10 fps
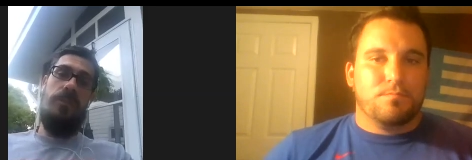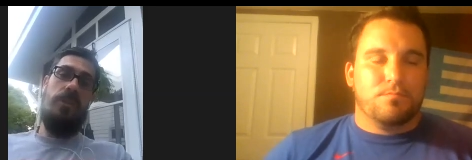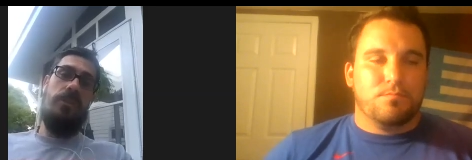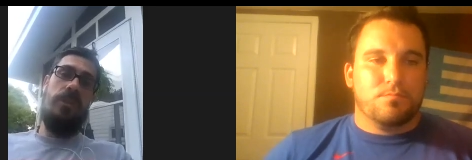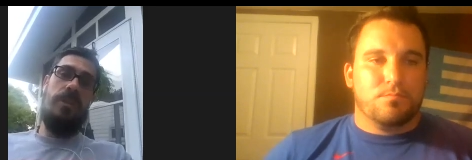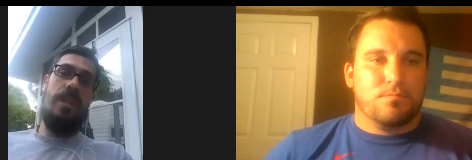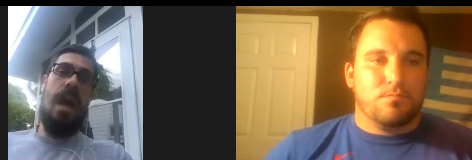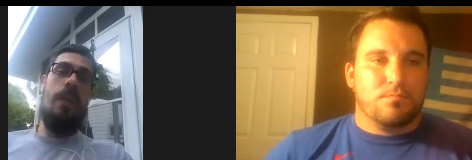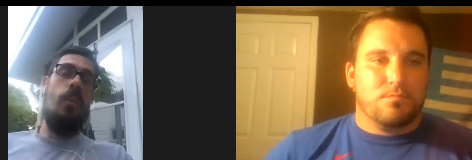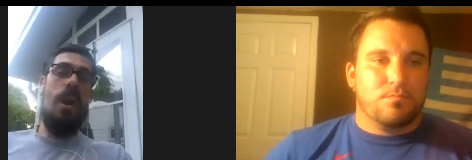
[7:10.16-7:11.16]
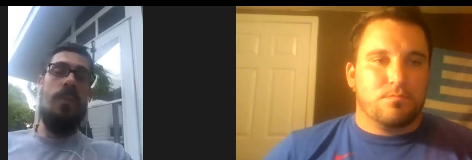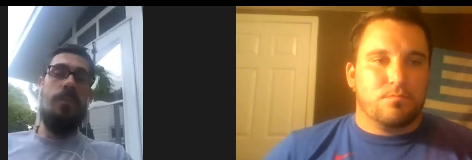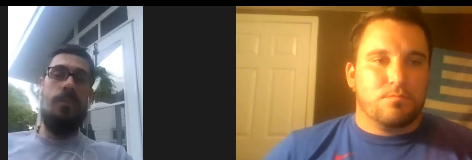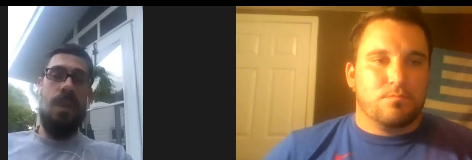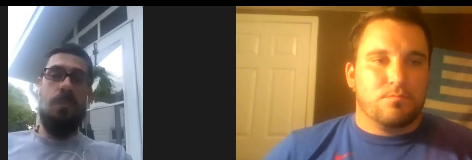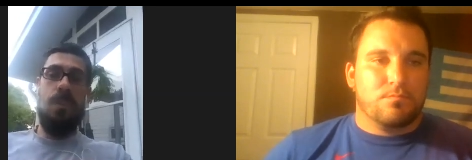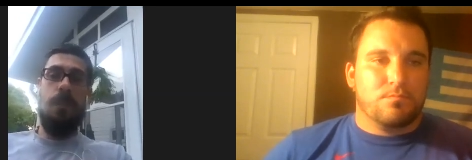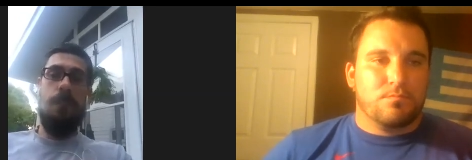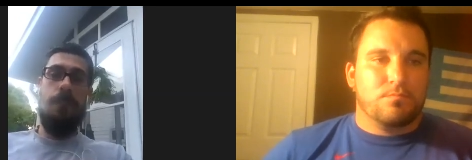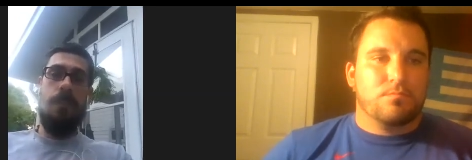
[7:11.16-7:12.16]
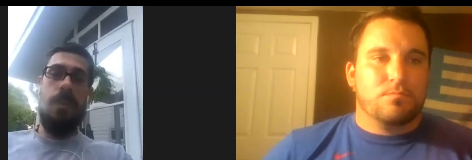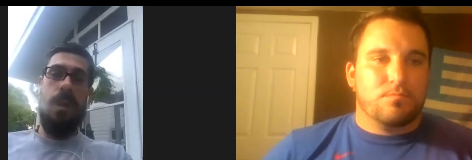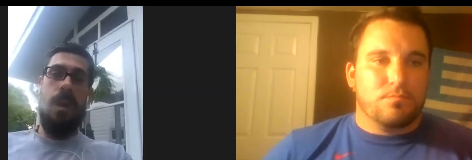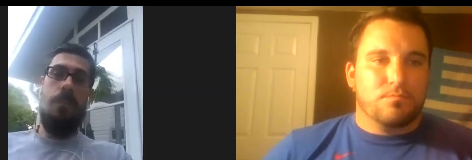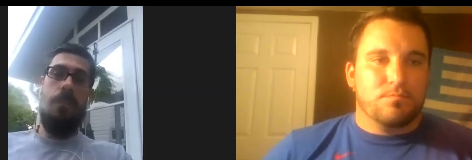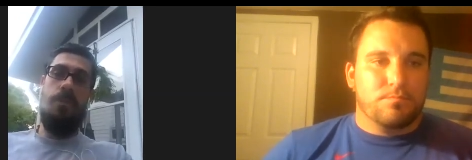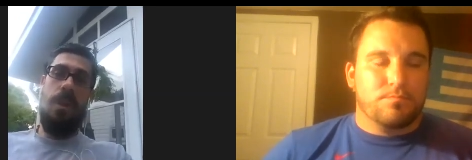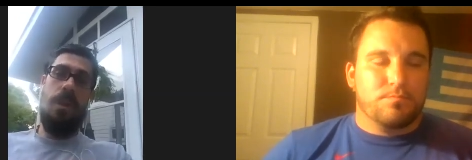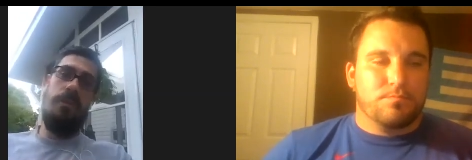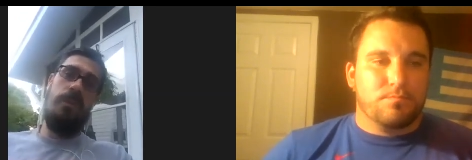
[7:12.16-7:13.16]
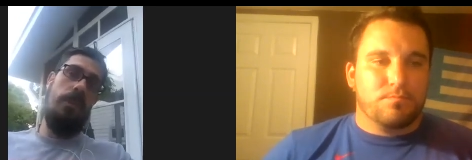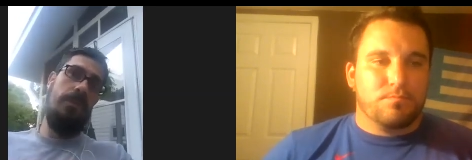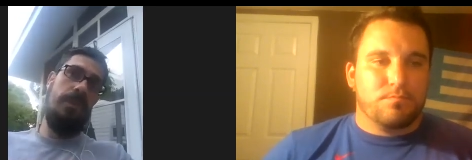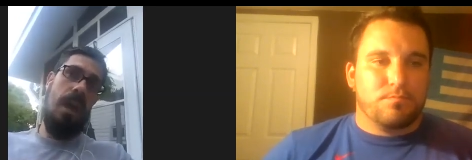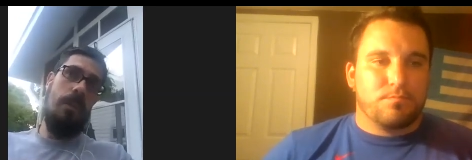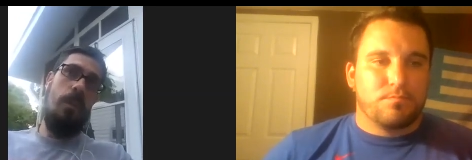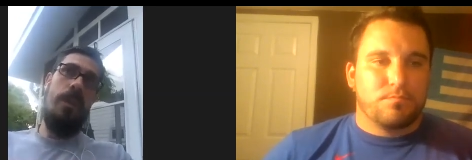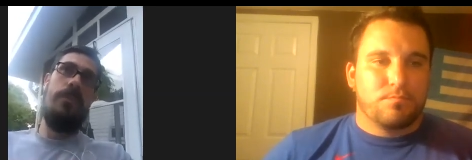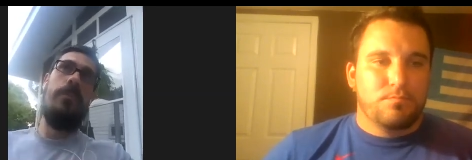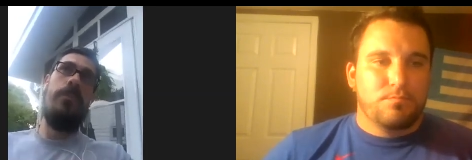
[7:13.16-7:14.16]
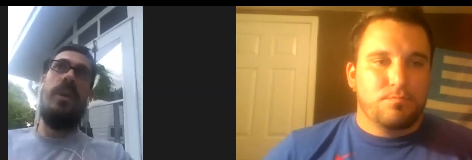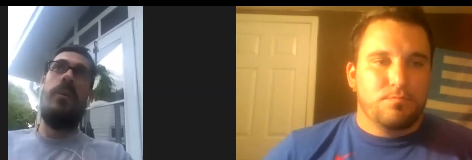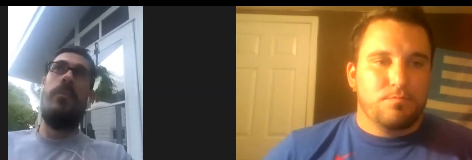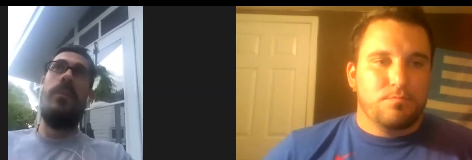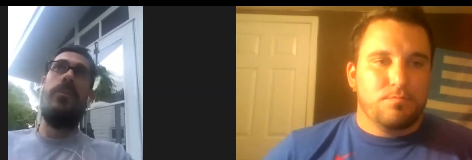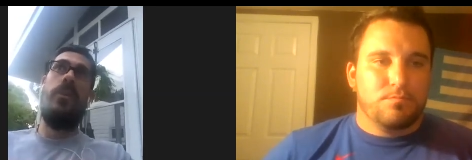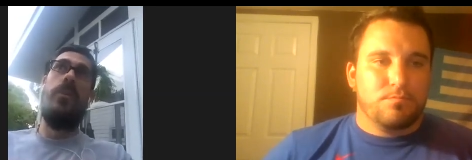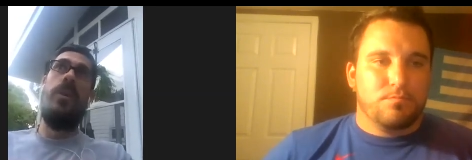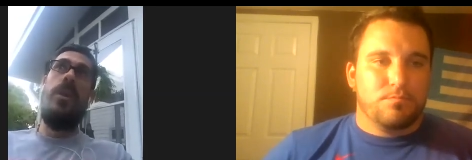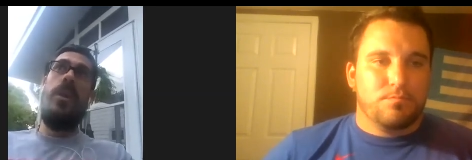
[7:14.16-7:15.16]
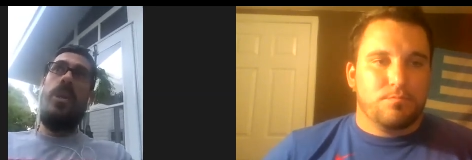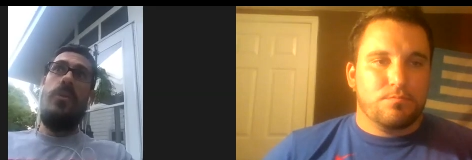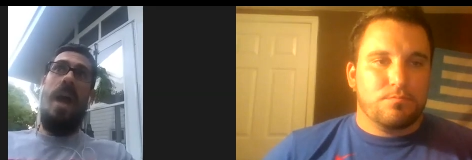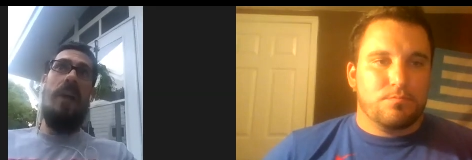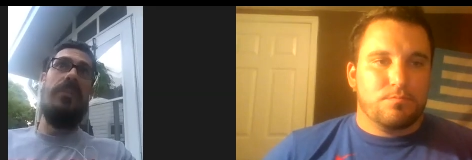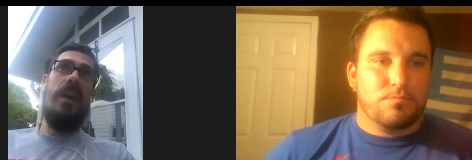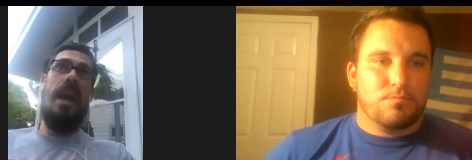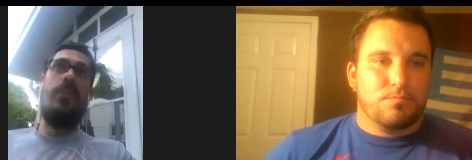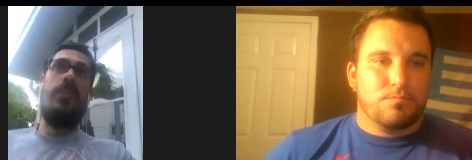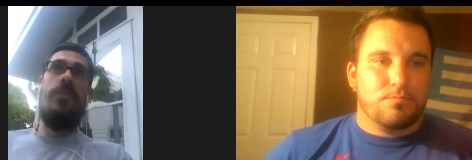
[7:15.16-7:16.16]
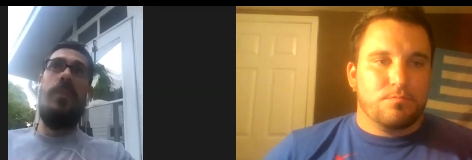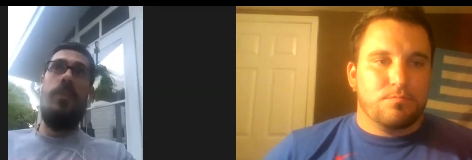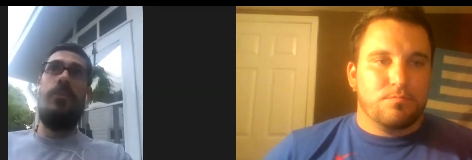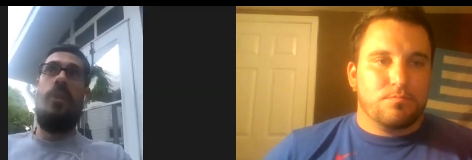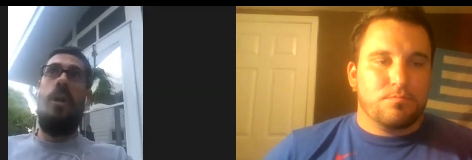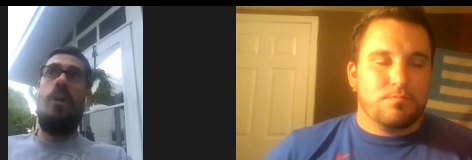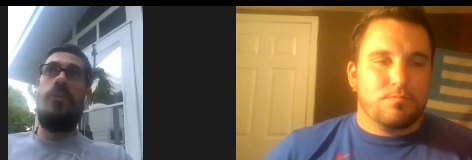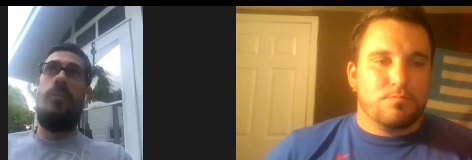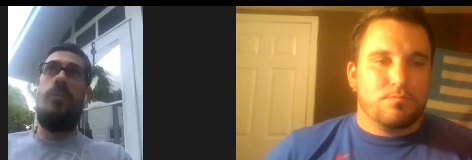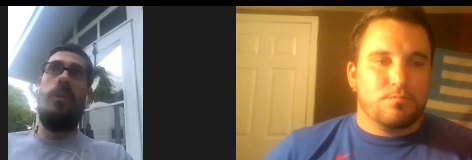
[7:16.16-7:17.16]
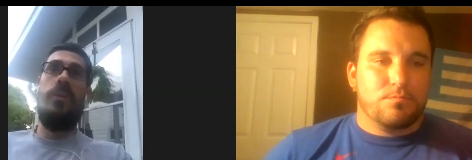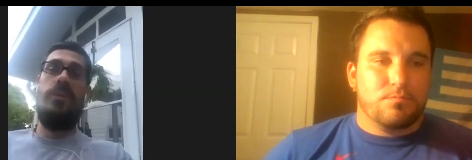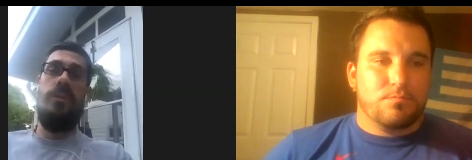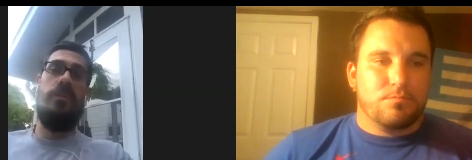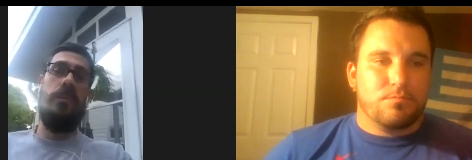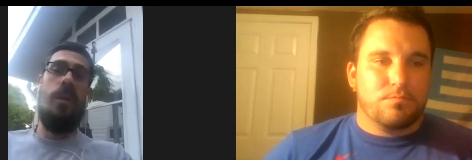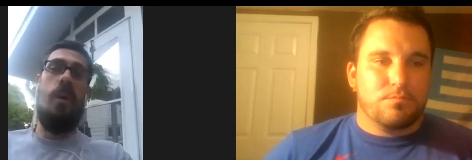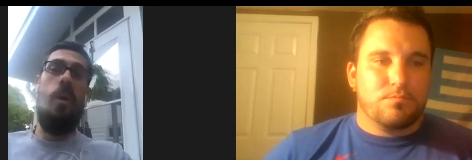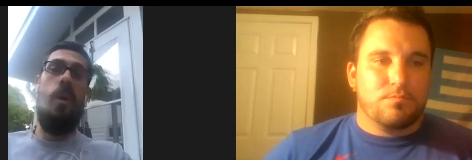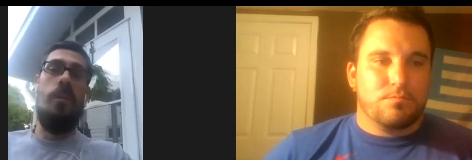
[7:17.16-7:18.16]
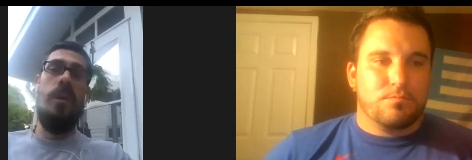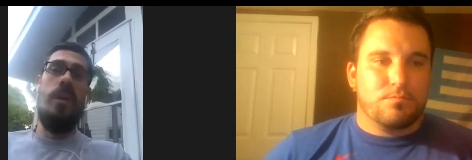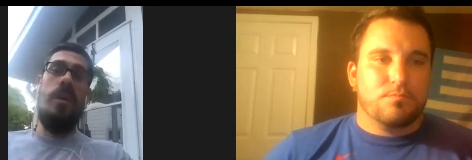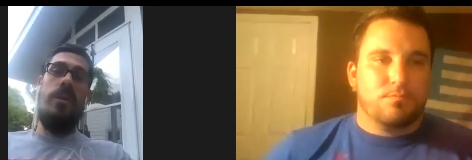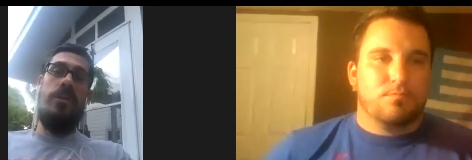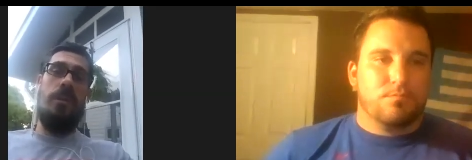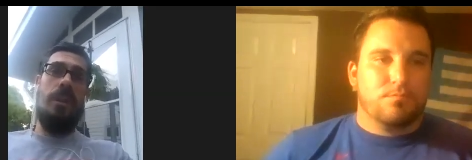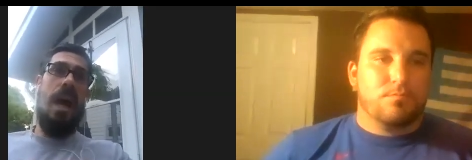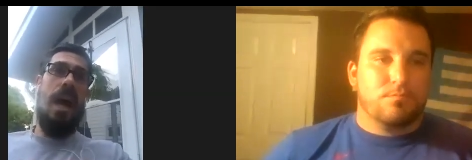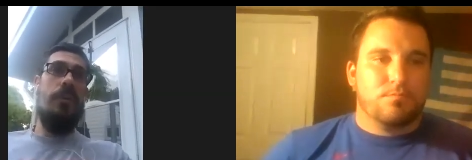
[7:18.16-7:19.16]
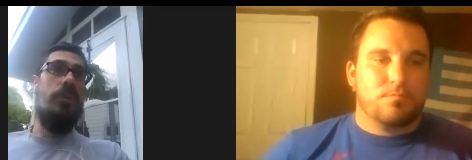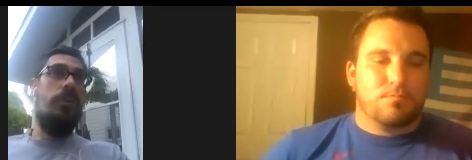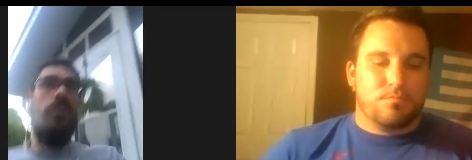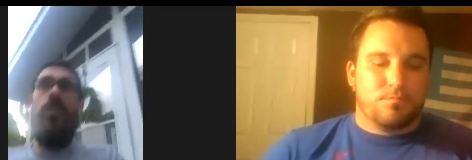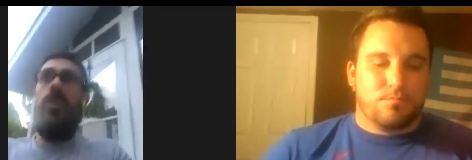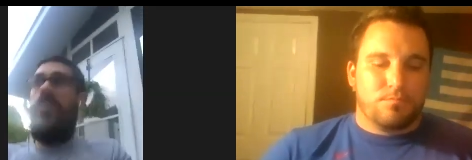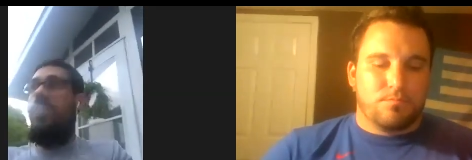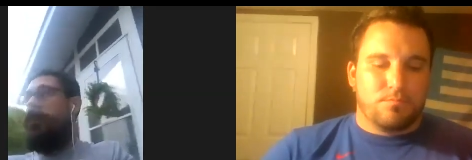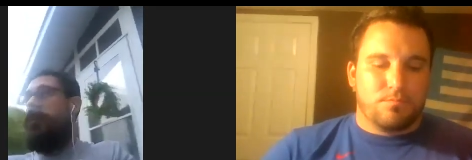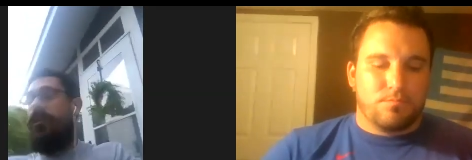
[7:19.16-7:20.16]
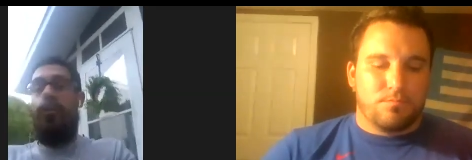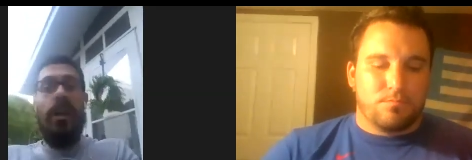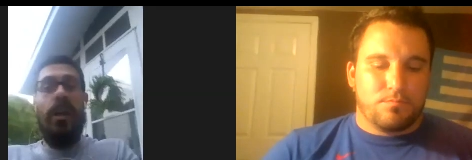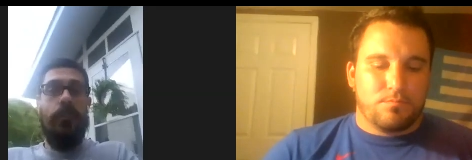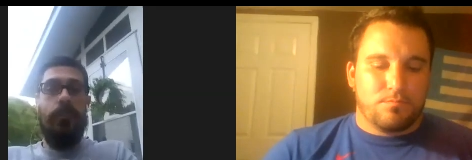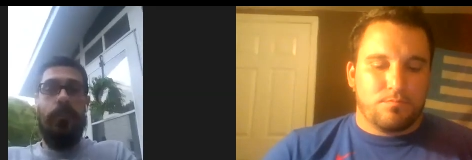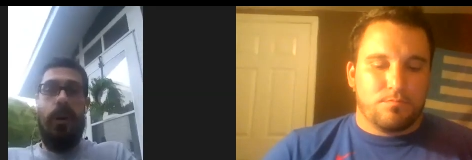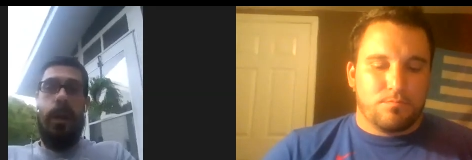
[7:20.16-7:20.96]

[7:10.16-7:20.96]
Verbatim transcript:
Speaker 1: just the time away from family. Um, you're spending so much time away from family. And so you have to have a very strong support system at home to allow you to do what your dream, right?